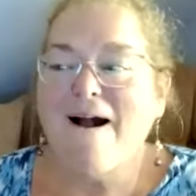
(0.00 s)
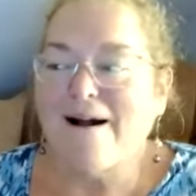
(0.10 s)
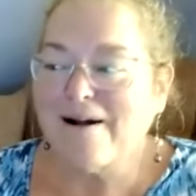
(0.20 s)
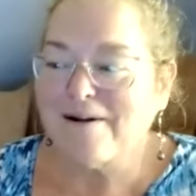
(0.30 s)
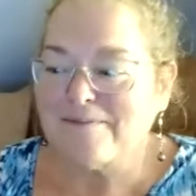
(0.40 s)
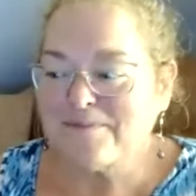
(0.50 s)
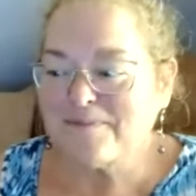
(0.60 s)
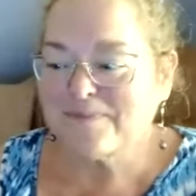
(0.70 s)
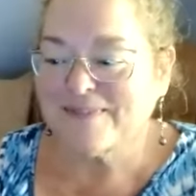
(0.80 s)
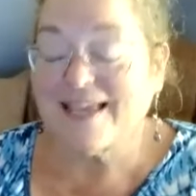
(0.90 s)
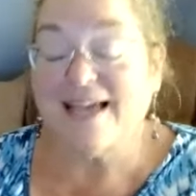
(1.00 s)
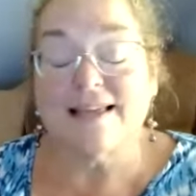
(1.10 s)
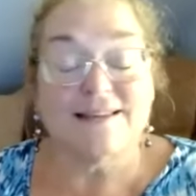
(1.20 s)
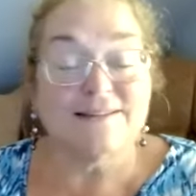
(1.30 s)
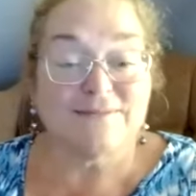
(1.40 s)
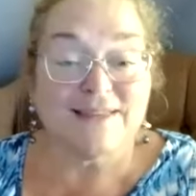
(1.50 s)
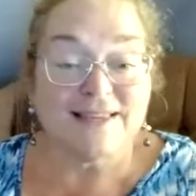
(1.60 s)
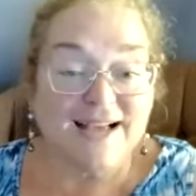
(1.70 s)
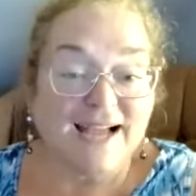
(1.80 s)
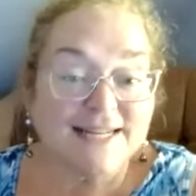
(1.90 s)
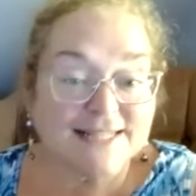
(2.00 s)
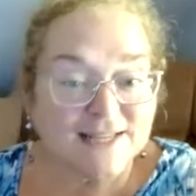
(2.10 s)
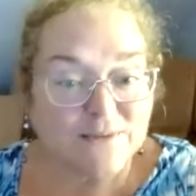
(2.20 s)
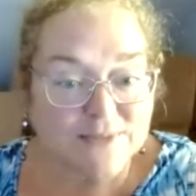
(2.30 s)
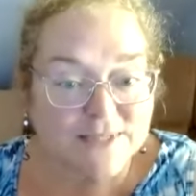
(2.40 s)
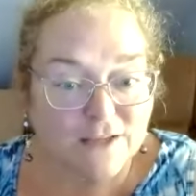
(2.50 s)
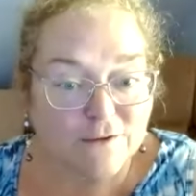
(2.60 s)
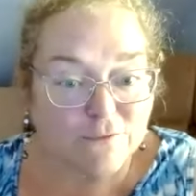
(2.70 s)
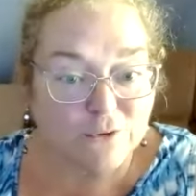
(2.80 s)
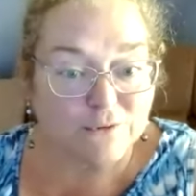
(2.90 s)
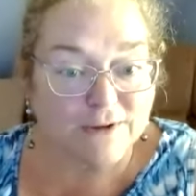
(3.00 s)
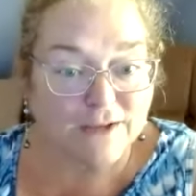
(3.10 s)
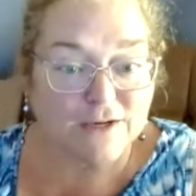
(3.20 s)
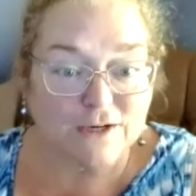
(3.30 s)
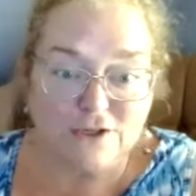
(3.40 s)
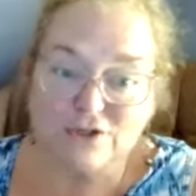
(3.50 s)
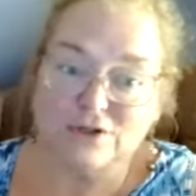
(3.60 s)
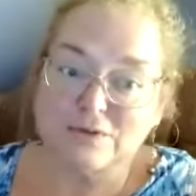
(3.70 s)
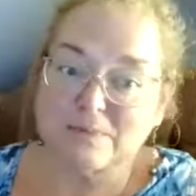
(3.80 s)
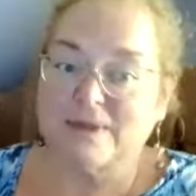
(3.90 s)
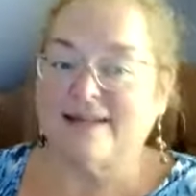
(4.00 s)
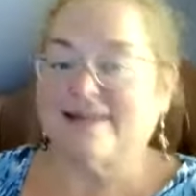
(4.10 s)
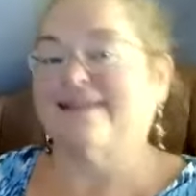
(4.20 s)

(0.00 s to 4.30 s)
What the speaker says: the he kind of said it was like fooling around in a church, but